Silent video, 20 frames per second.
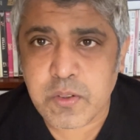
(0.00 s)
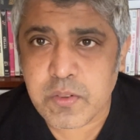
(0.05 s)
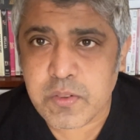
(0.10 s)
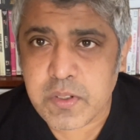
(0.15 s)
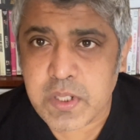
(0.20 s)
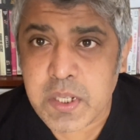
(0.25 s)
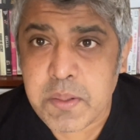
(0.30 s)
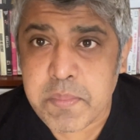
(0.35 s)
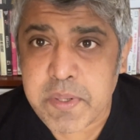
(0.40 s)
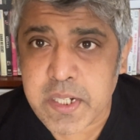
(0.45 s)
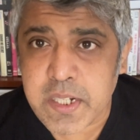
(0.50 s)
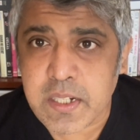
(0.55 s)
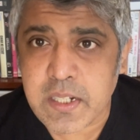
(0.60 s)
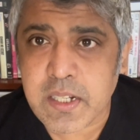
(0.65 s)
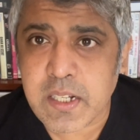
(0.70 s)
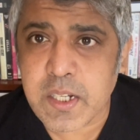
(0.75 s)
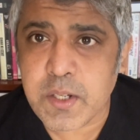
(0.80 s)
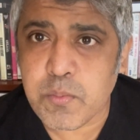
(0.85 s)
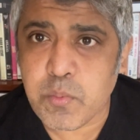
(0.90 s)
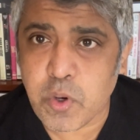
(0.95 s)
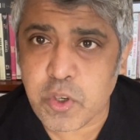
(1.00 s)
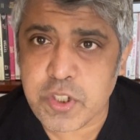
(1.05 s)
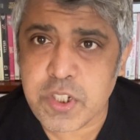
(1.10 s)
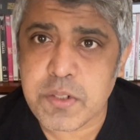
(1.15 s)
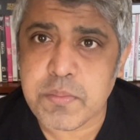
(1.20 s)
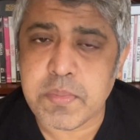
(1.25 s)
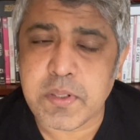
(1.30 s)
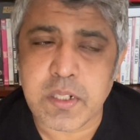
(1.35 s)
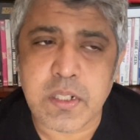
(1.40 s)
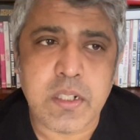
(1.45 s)
eminently
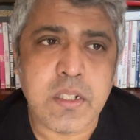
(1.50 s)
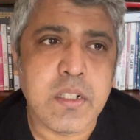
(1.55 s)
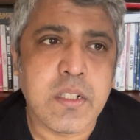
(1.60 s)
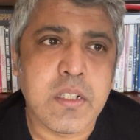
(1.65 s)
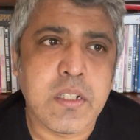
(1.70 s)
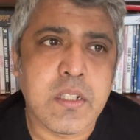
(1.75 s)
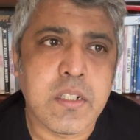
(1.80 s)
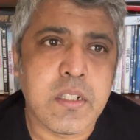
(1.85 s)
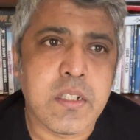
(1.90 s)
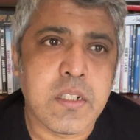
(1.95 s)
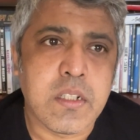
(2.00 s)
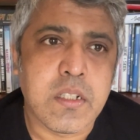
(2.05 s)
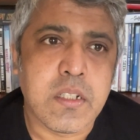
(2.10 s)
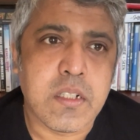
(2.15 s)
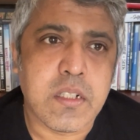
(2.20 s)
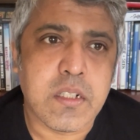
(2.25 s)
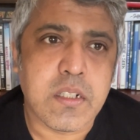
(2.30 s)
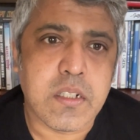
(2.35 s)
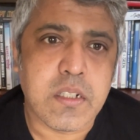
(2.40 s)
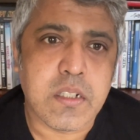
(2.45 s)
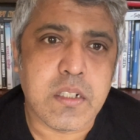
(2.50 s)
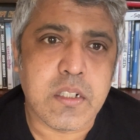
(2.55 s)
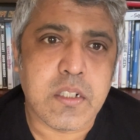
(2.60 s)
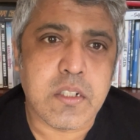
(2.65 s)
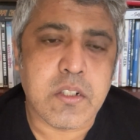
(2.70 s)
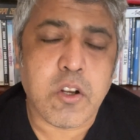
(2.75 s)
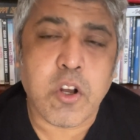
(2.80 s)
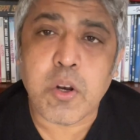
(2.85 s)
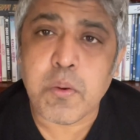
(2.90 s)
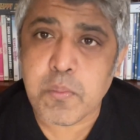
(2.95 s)
watchable
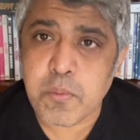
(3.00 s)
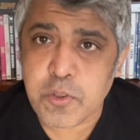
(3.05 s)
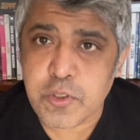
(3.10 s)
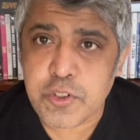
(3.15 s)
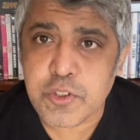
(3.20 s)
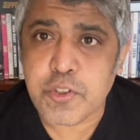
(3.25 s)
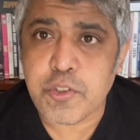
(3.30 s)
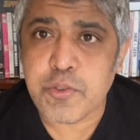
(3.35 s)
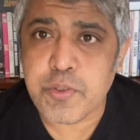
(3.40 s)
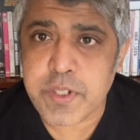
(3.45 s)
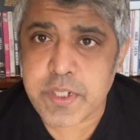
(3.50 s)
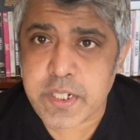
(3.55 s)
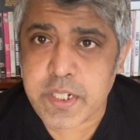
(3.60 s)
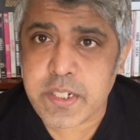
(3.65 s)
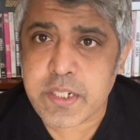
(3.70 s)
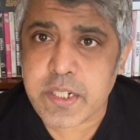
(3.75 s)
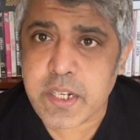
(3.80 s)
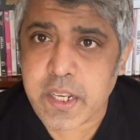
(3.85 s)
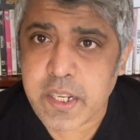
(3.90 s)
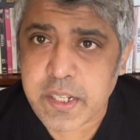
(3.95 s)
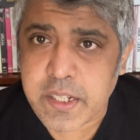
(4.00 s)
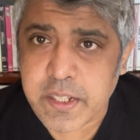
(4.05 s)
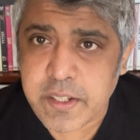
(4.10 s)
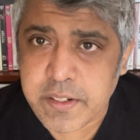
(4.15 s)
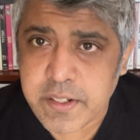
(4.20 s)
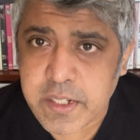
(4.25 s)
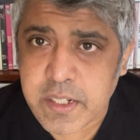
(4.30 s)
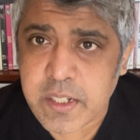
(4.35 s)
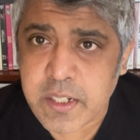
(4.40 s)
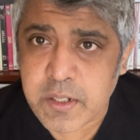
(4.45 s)
almost through his entire
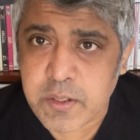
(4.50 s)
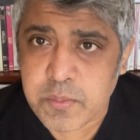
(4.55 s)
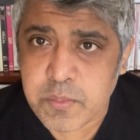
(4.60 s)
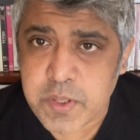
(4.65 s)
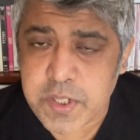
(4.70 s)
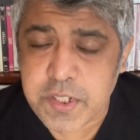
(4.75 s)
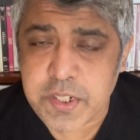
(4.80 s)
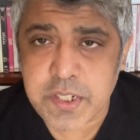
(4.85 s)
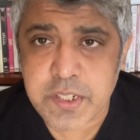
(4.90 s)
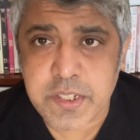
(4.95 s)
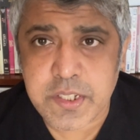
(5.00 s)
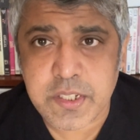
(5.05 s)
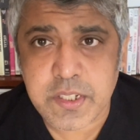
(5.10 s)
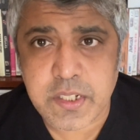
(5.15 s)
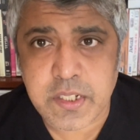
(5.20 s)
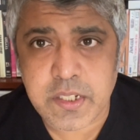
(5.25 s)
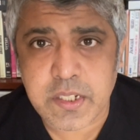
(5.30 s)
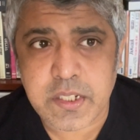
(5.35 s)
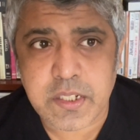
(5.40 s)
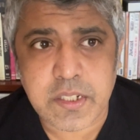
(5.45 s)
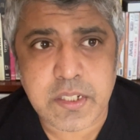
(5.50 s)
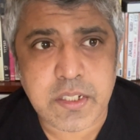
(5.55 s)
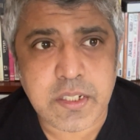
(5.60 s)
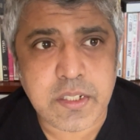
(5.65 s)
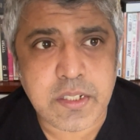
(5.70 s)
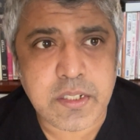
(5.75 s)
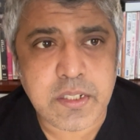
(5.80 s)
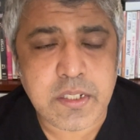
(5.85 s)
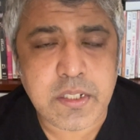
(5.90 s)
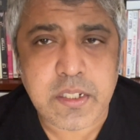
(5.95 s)
career, which is a
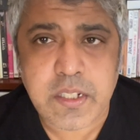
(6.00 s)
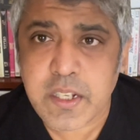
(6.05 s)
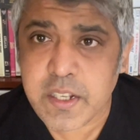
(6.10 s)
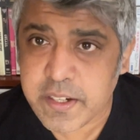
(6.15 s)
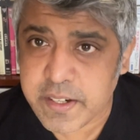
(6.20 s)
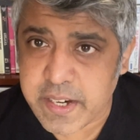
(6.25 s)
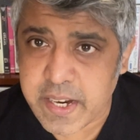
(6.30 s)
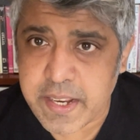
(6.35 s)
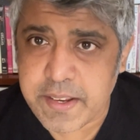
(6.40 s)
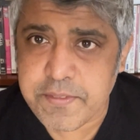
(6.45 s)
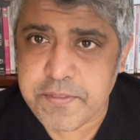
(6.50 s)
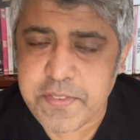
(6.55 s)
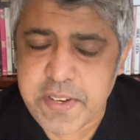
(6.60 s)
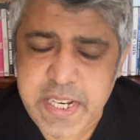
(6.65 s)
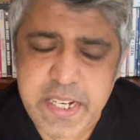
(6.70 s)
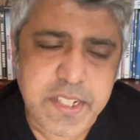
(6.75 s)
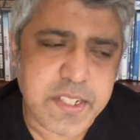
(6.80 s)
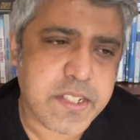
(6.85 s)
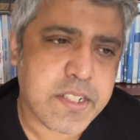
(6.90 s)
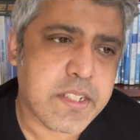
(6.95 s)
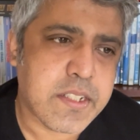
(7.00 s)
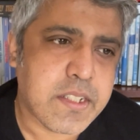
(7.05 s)
rare feat.